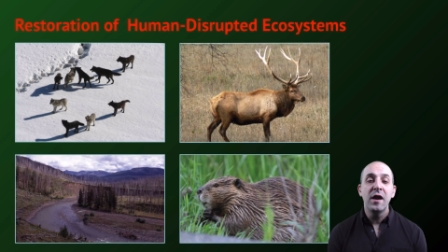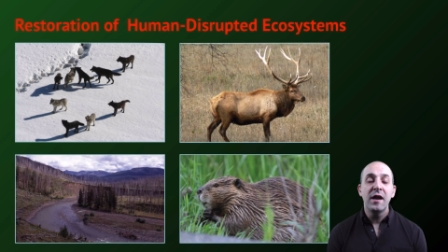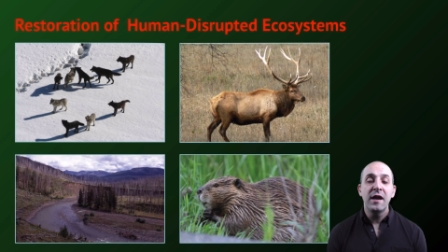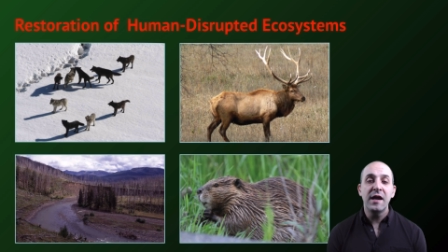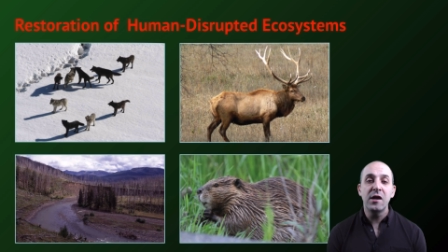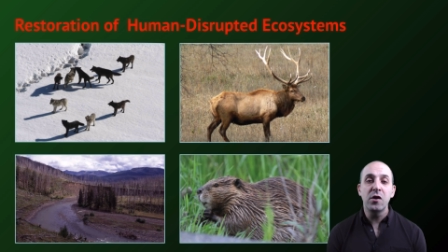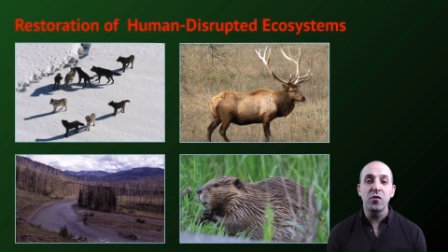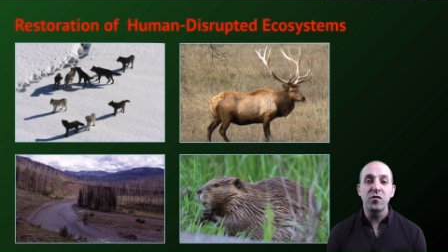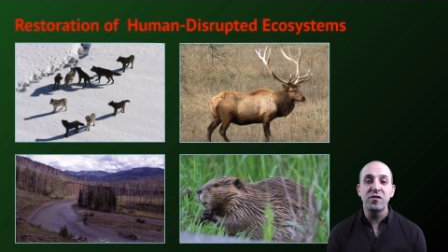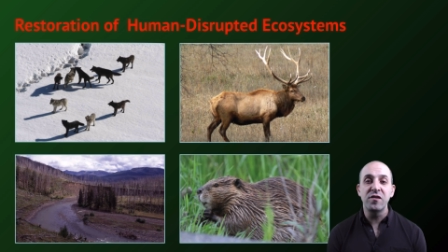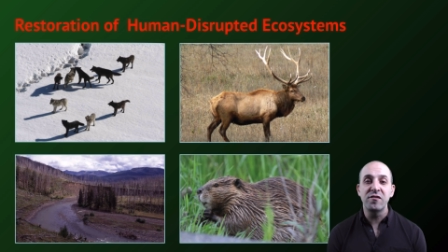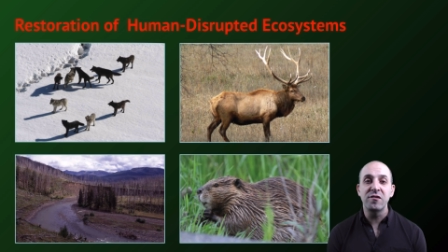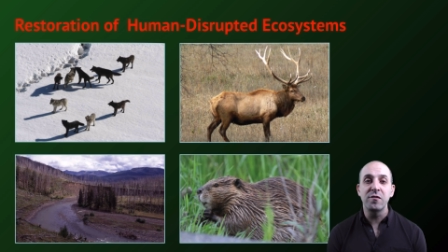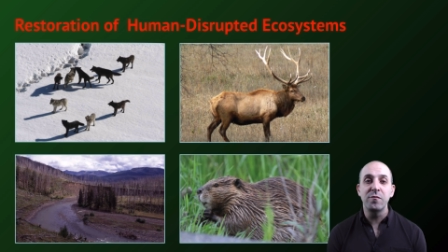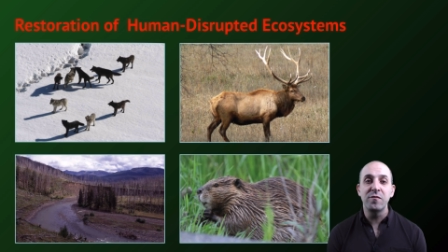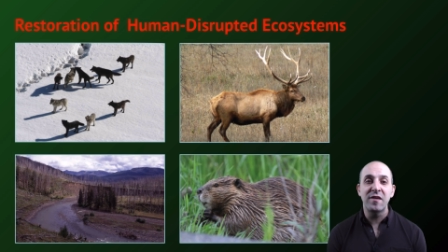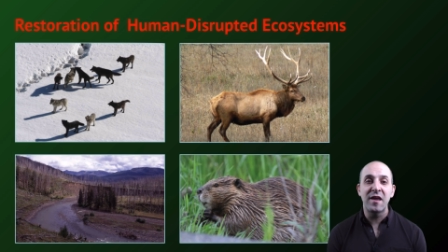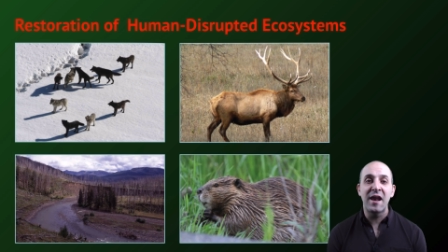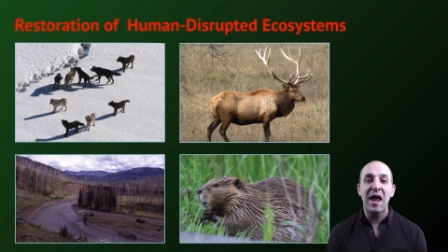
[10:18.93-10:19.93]

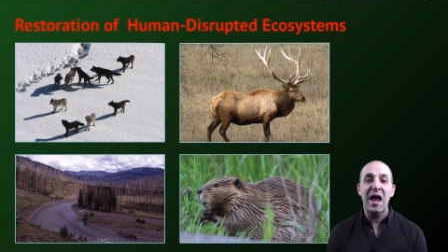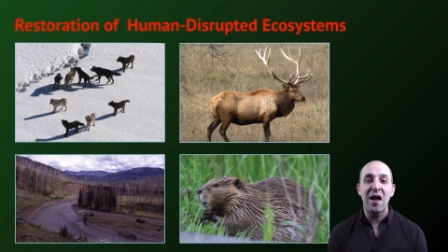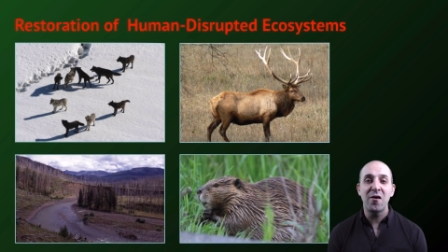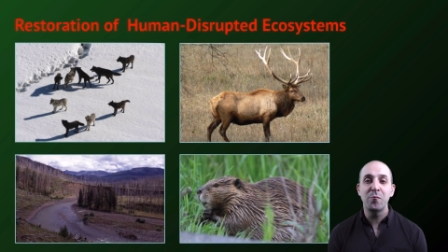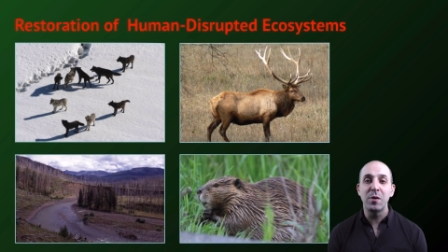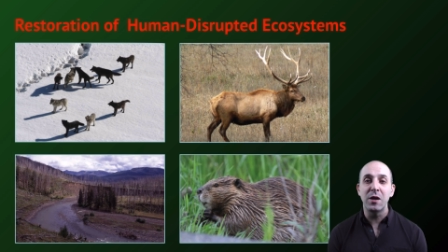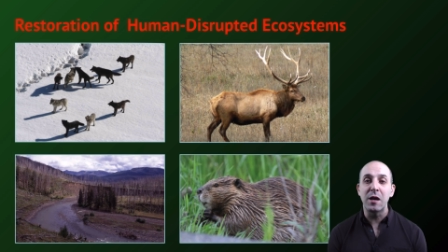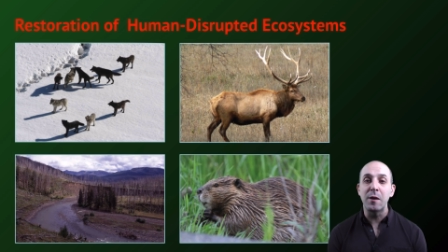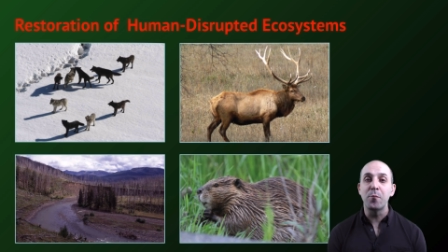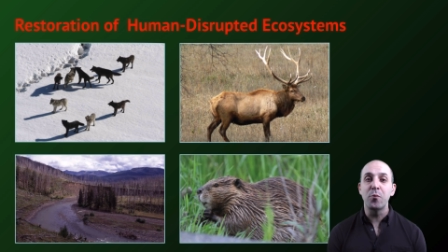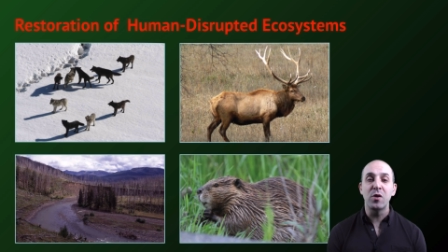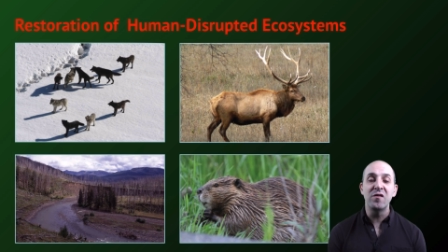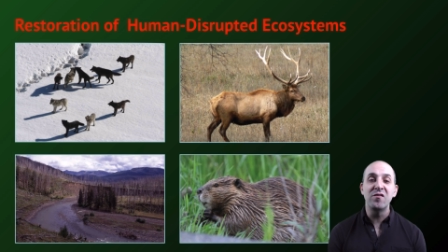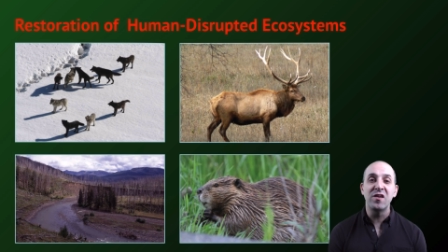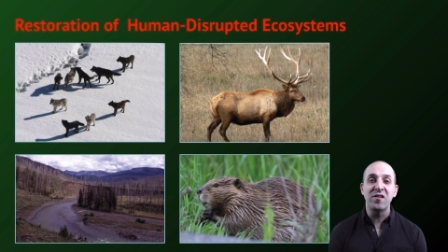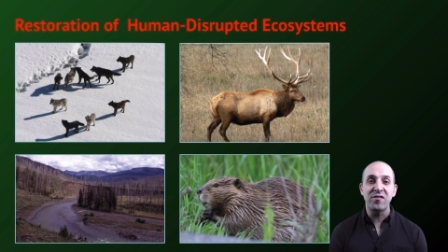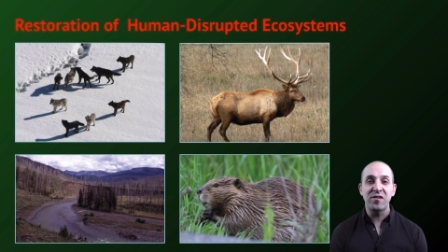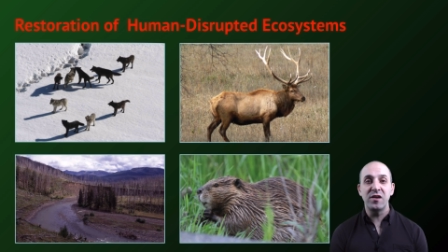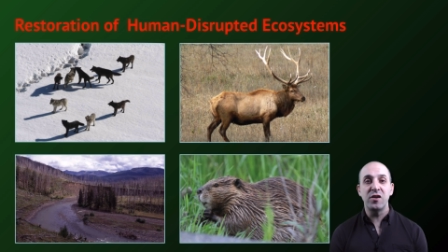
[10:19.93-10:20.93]
ecosystems that have been
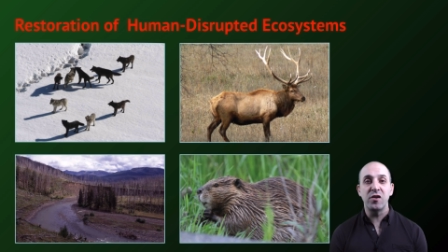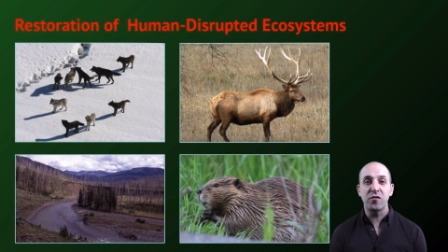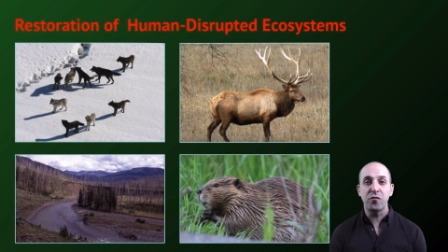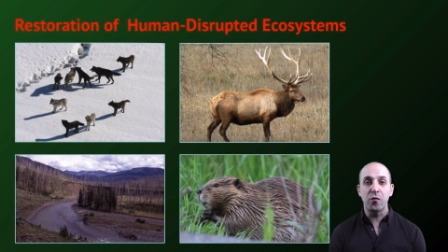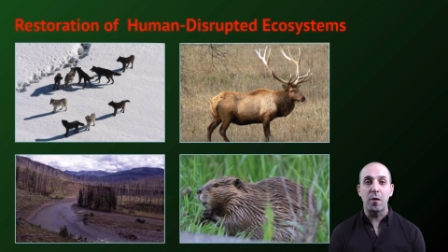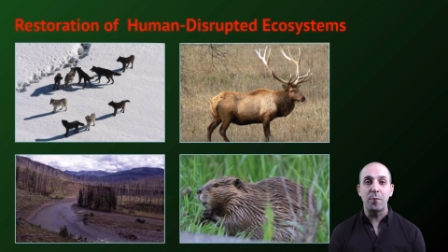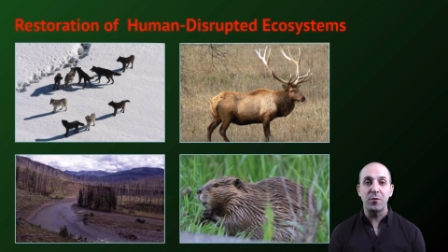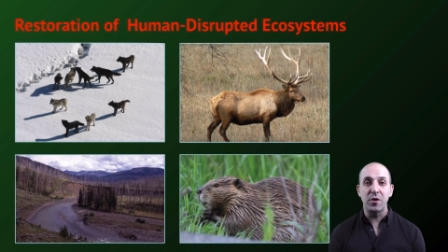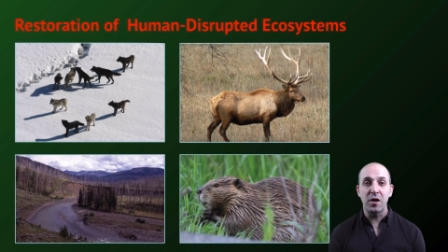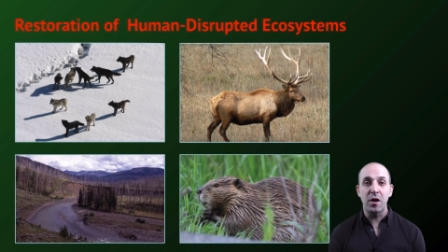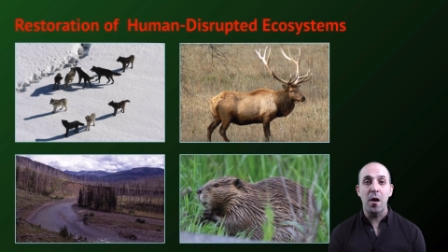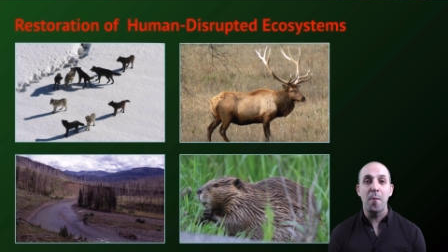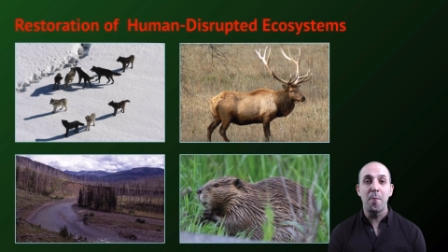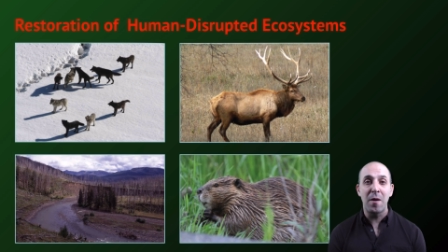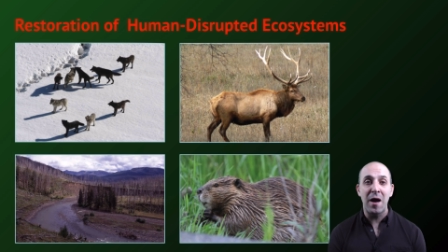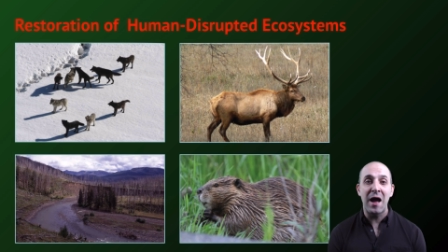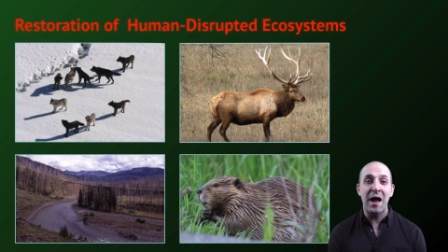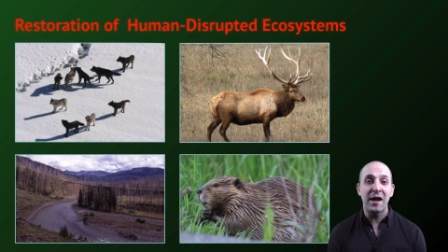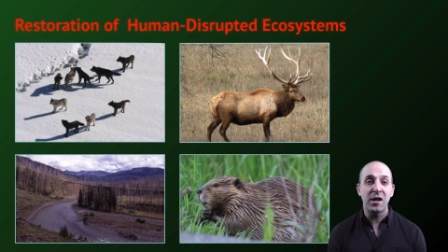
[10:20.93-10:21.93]
previously disrupted
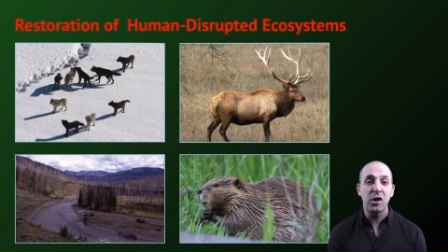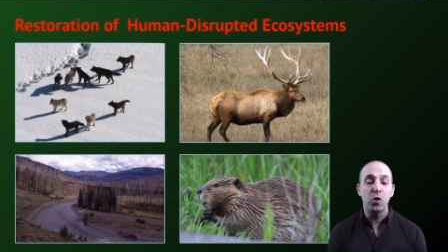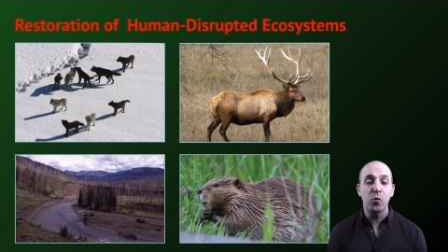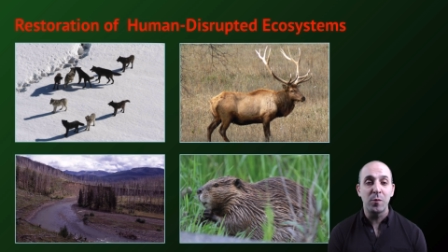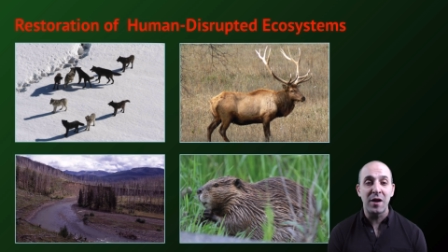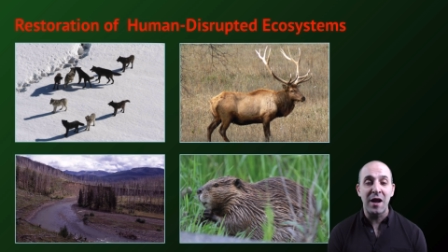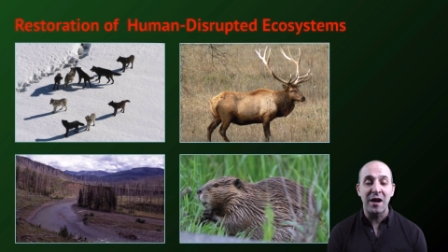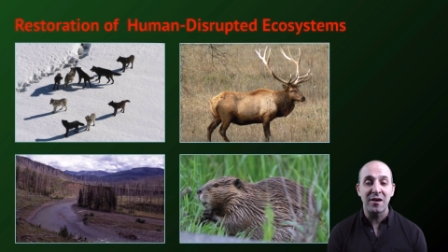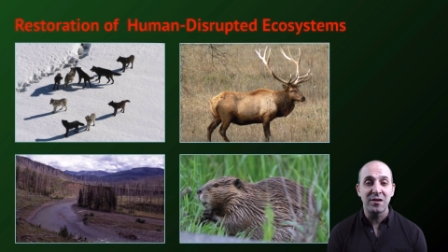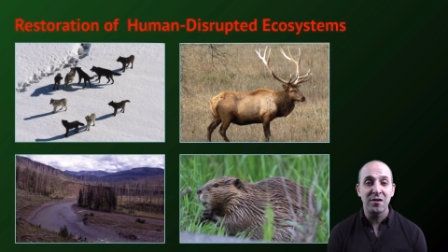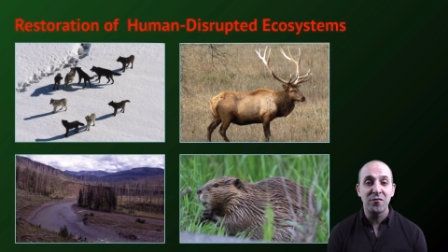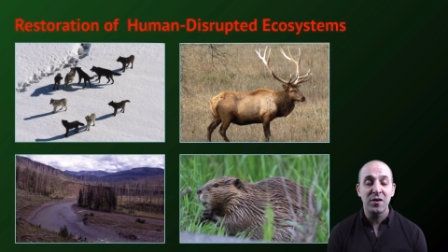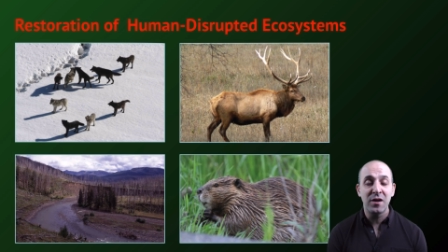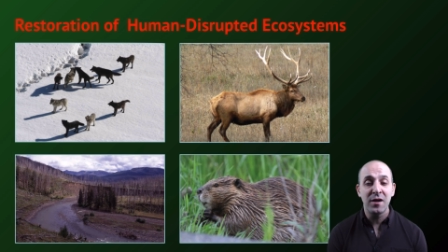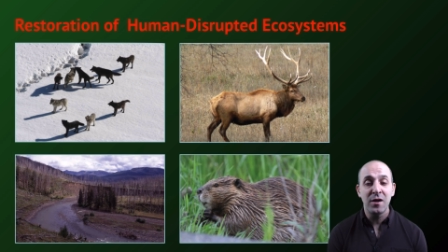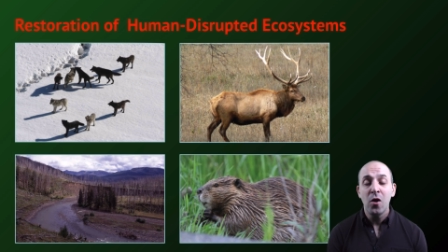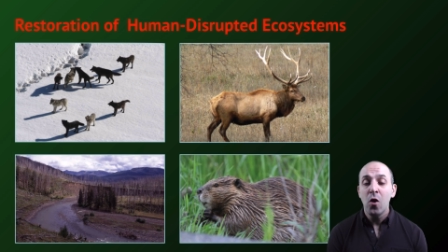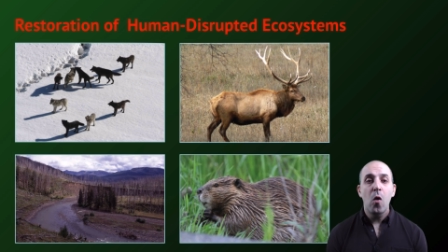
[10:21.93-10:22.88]
by human activity